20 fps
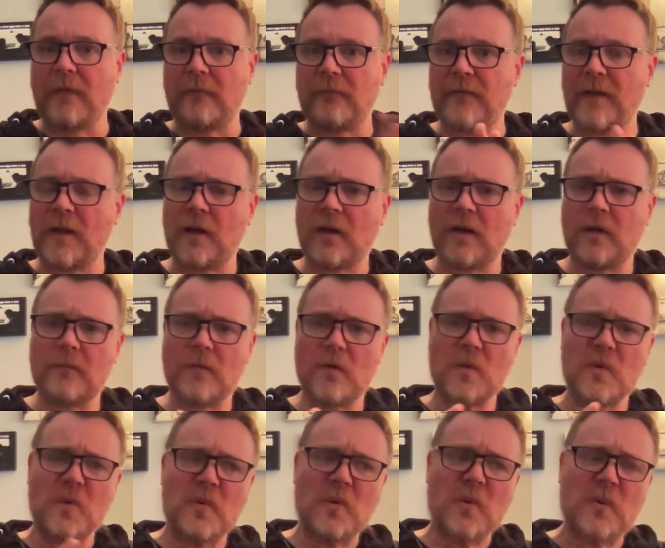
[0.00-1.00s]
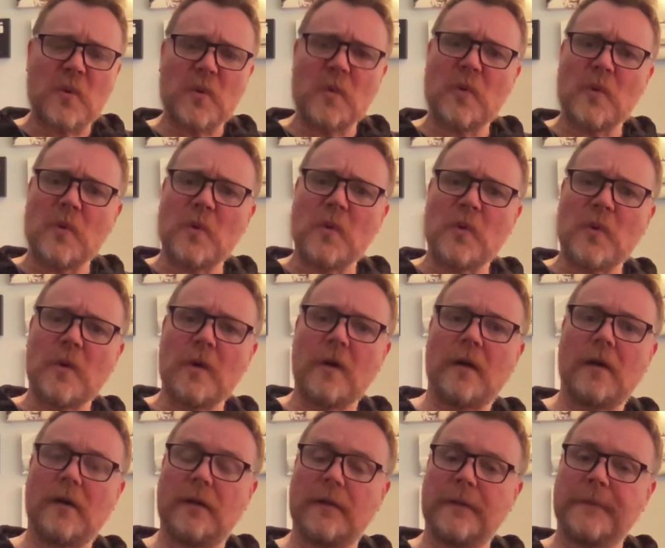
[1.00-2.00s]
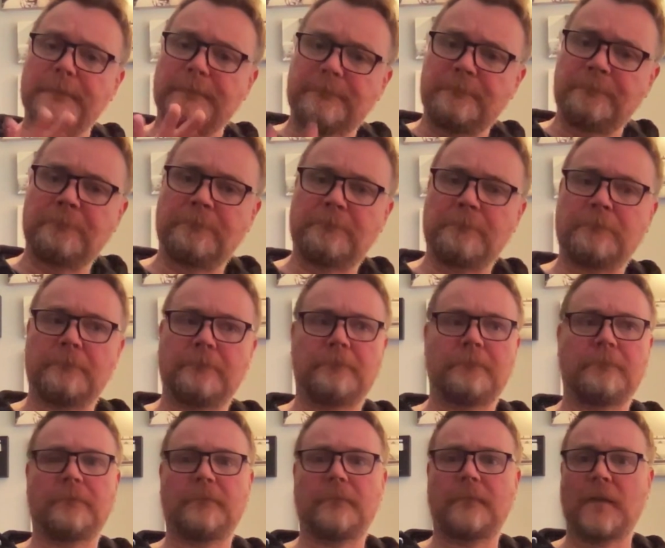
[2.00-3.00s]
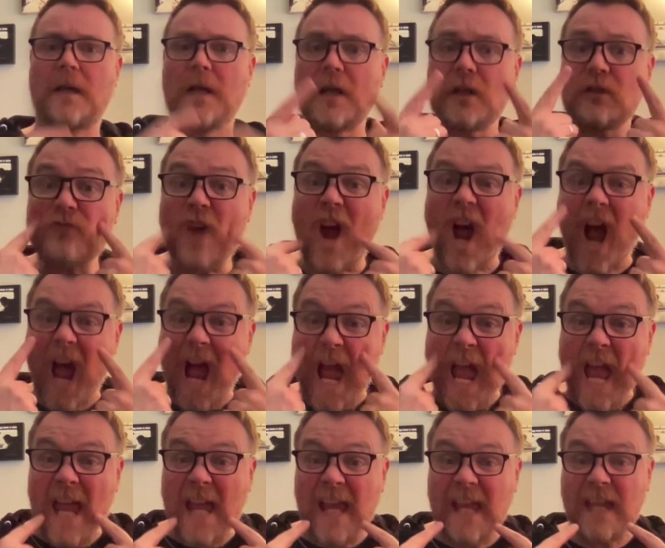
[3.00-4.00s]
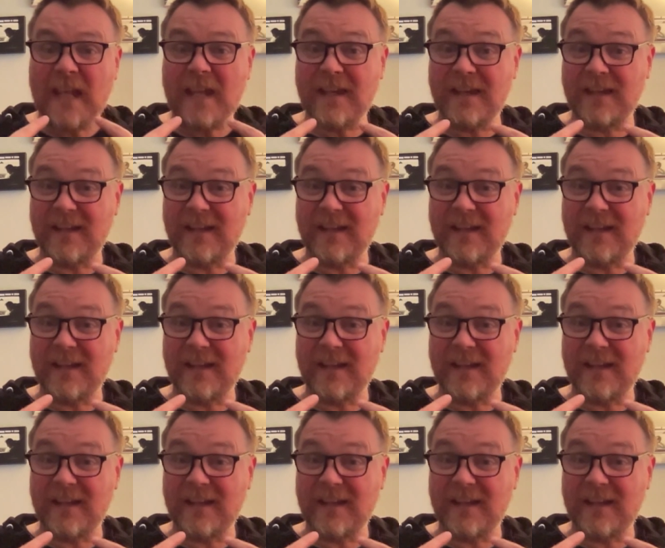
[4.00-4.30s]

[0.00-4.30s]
But other films really touch you, make you cry.